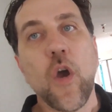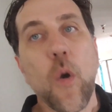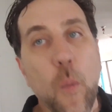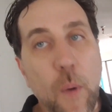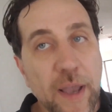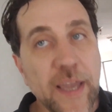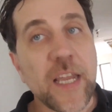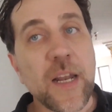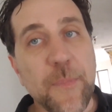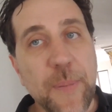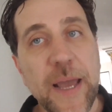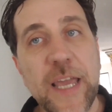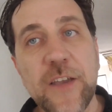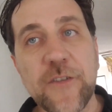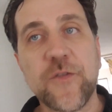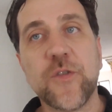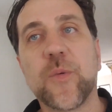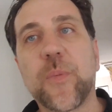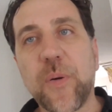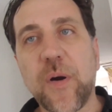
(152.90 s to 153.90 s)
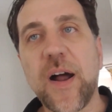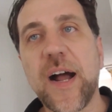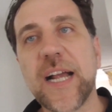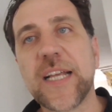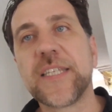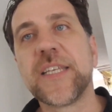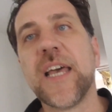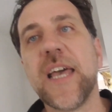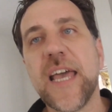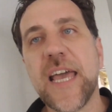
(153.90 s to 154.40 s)
we're going to pay you full
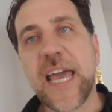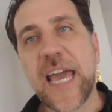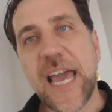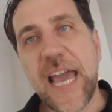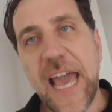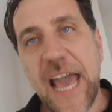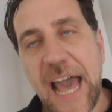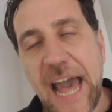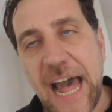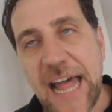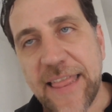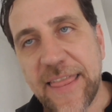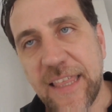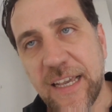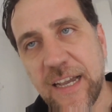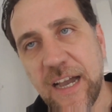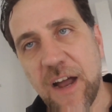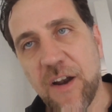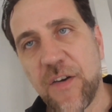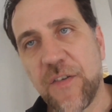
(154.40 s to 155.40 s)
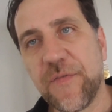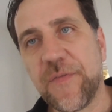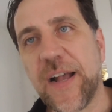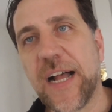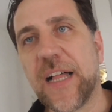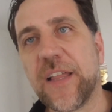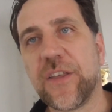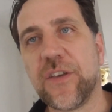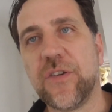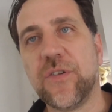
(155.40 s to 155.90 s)
price at the current
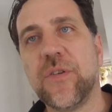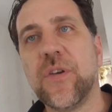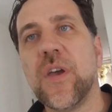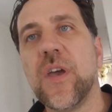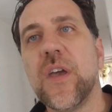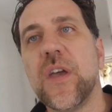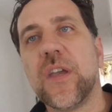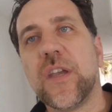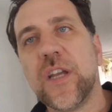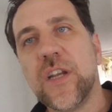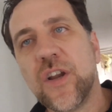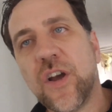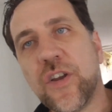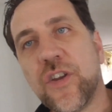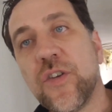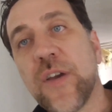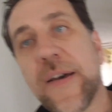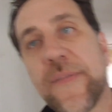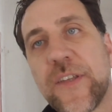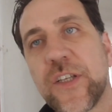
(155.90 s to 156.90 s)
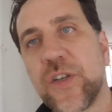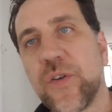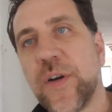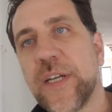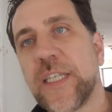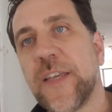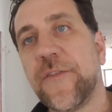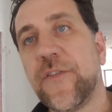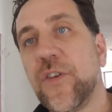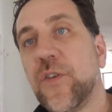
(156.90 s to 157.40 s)
value. You have the
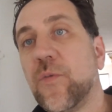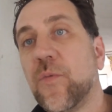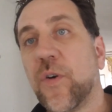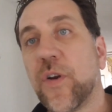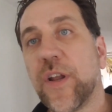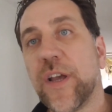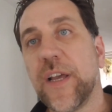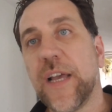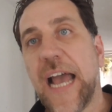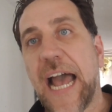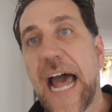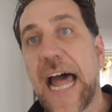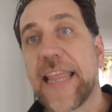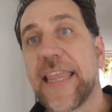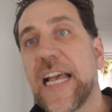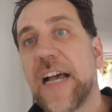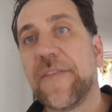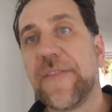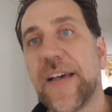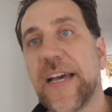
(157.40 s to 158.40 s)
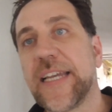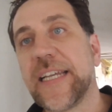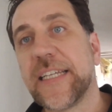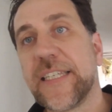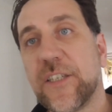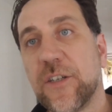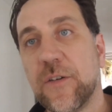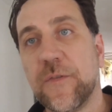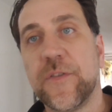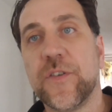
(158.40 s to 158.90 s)
choice. If you want to add that value
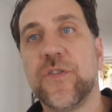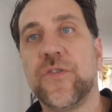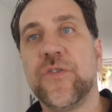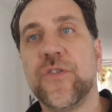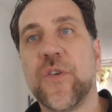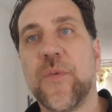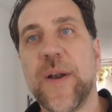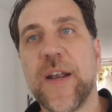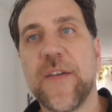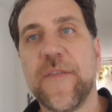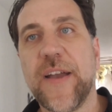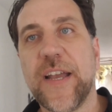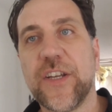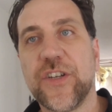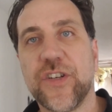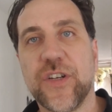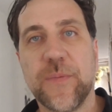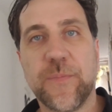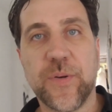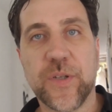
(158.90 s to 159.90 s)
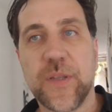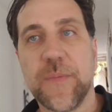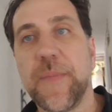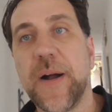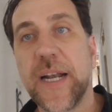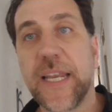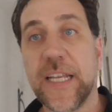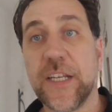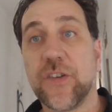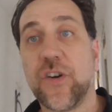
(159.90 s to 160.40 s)
yourself and do the renovation and put the
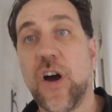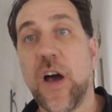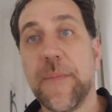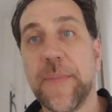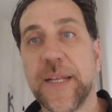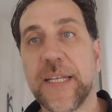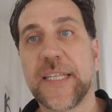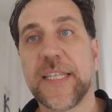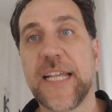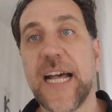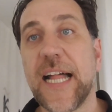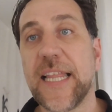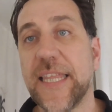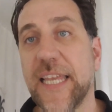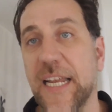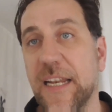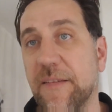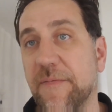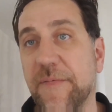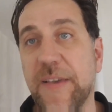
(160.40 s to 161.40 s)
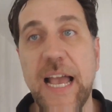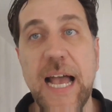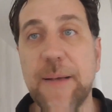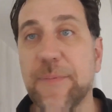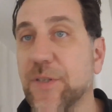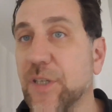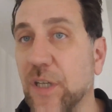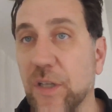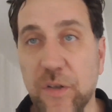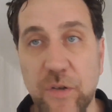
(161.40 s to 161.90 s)
money and time into that, then
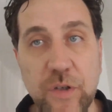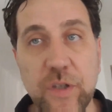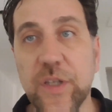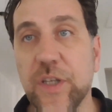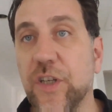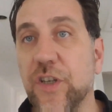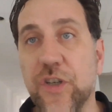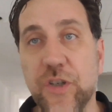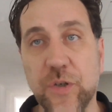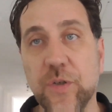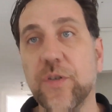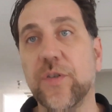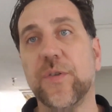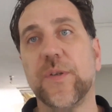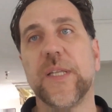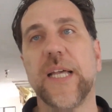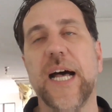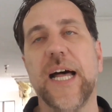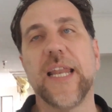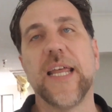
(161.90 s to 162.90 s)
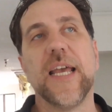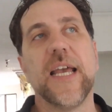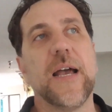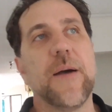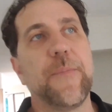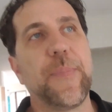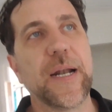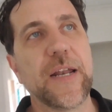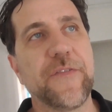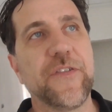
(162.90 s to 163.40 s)
absolutely you should do
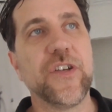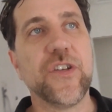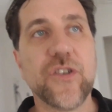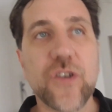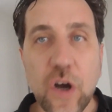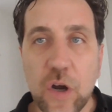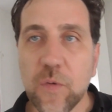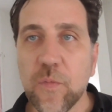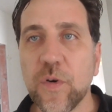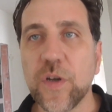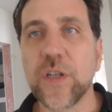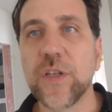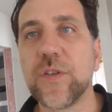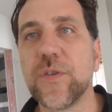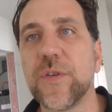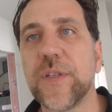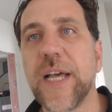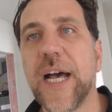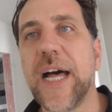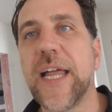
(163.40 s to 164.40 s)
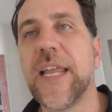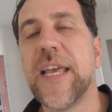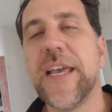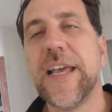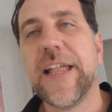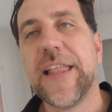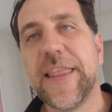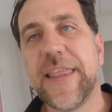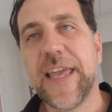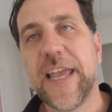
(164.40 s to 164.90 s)
that. But if you don't want to do
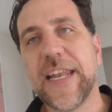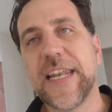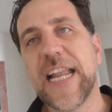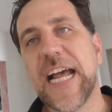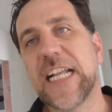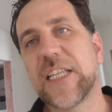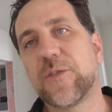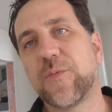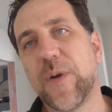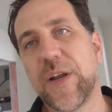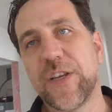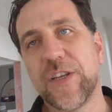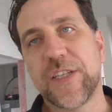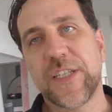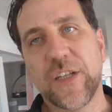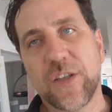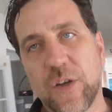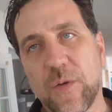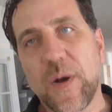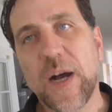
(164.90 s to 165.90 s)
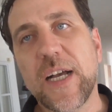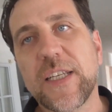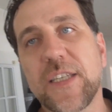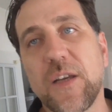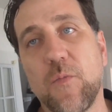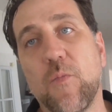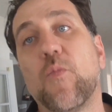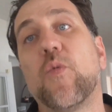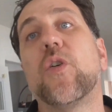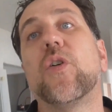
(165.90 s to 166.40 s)
that, then that's when you sell to us
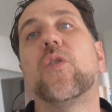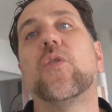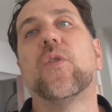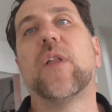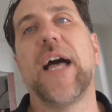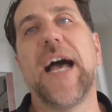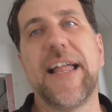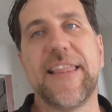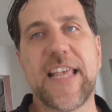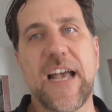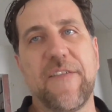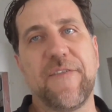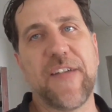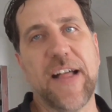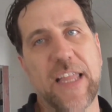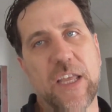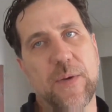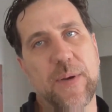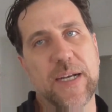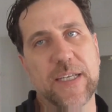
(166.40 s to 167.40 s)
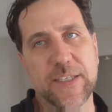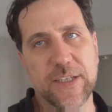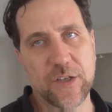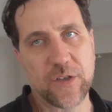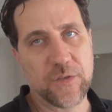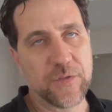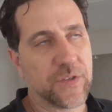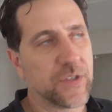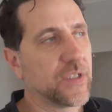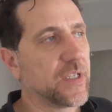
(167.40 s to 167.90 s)
and we'll add that value
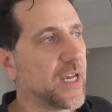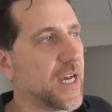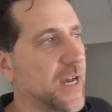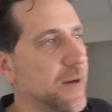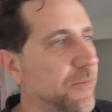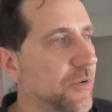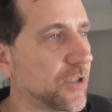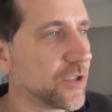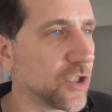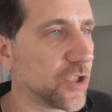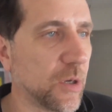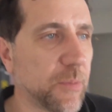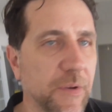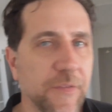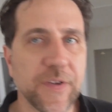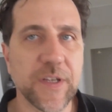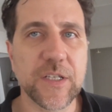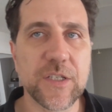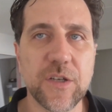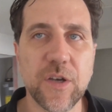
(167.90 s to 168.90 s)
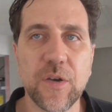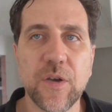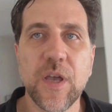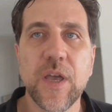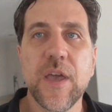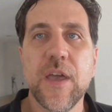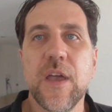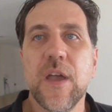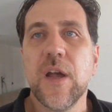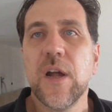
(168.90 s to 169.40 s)
ourselves on top of it. So
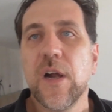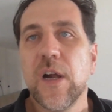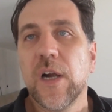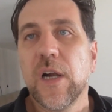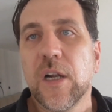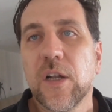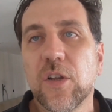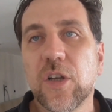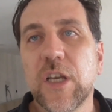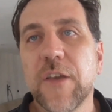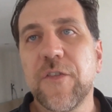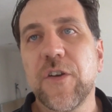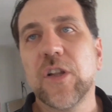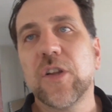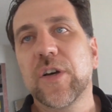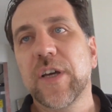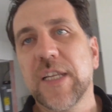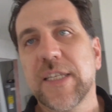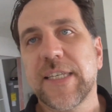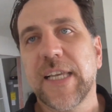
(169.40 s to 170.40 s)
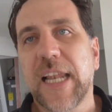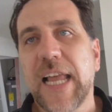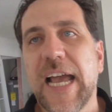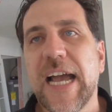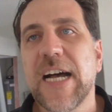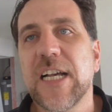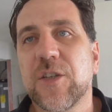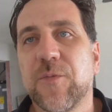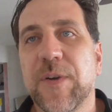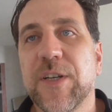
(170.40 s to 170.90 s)
look, if you're looking to sell a
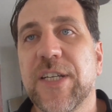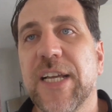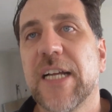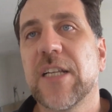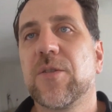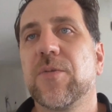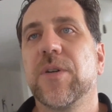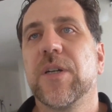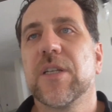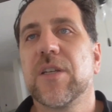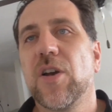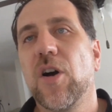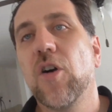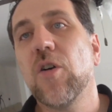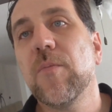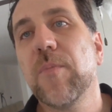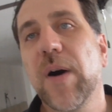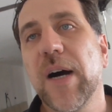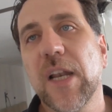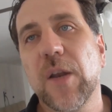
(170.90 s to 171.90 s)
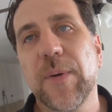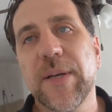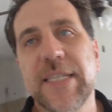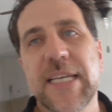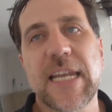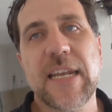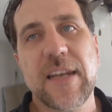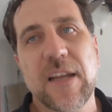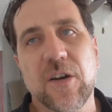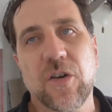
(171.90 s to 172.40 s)
house, reach out to us,
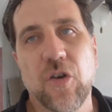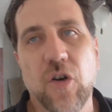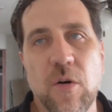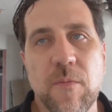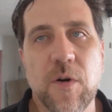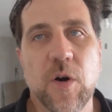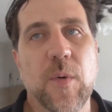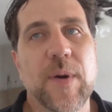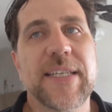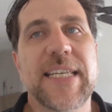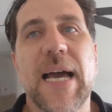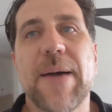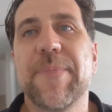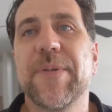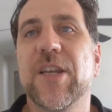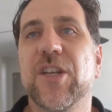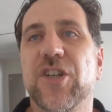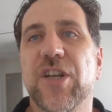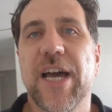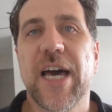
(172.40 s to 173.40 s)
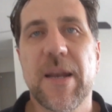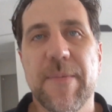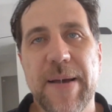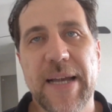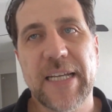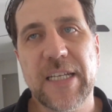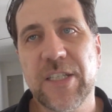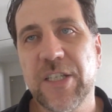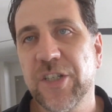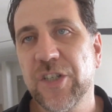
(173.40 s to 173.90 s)
homebuyerlouisiana.com. We're always happy to chat about
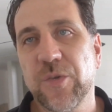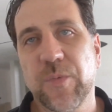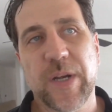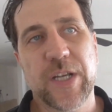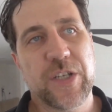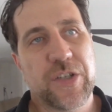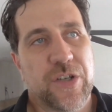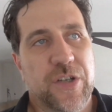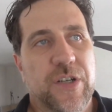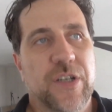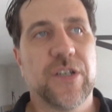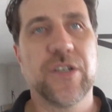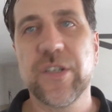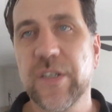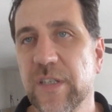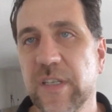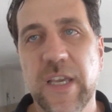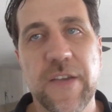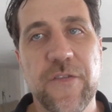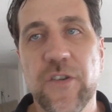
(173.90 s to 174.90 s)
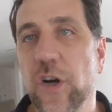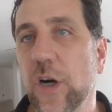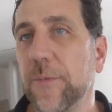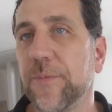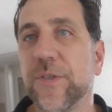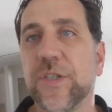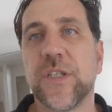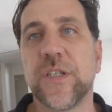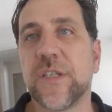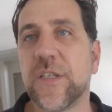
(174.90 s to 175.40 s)
your situation and just give you
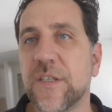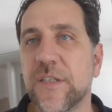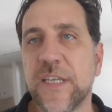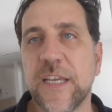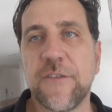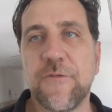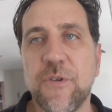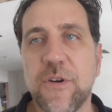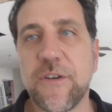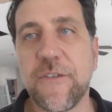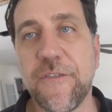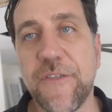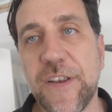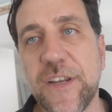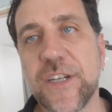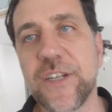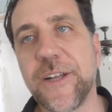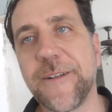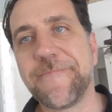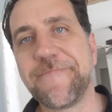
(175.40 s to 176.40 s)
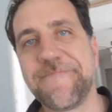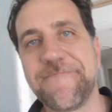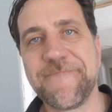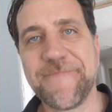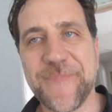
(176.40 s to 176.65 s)
options and see if we're a fit or not.